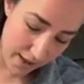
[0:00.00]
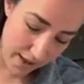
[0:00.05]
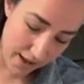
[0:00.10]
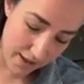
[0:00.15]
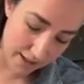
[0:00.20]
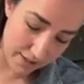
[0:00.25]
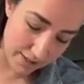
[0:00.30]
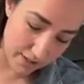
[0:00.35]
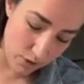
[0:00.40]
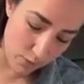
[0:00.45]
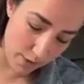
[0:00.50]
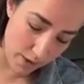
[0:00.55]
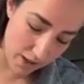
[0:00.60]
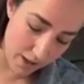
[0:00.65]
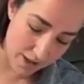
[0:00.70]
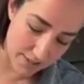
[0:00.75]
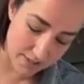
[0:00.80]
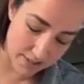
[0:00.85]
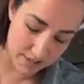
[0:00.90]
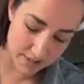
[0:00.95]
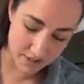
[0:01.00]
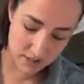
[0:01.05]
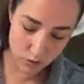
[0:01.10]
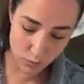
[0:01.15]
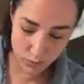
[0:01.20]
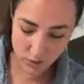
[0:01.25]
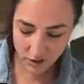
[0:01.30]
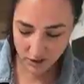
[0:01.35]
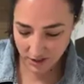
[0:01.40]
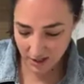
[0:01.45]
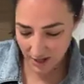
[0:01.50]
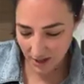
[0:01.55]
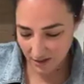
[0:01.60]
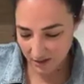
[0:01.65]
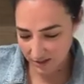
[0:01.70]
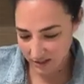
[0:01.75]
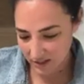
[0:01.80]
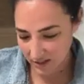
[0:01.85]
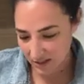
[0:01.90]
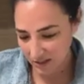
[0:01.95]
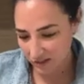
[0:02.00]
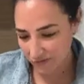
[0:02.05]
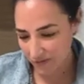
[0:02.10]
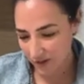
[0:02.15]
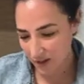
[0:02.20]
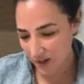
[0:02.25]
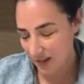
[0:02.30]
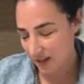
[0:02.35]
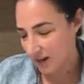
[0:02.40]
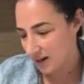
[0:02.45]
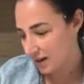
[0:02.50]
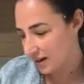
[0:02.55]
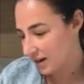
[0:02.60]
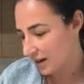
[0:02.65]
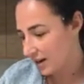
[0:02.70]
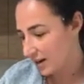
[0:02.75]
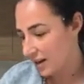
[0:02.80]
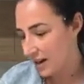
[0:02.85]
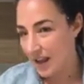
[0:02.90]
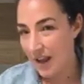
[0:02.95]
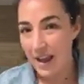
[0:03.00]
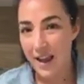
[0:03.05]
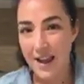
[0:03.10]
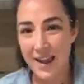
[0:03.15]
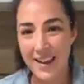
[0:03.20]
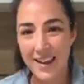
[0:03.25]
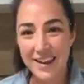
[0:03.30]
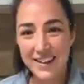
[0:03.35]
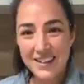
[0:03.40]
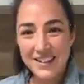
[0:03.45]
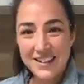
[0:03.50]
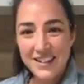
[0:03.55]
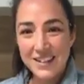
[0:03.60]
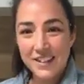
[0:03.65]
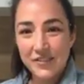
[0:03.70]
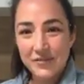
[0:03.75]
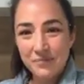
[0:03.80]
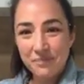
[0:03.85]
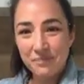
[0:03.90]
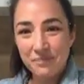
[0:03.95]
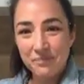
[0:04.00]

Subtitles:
And a little bit of icing squished out, so that's fine. And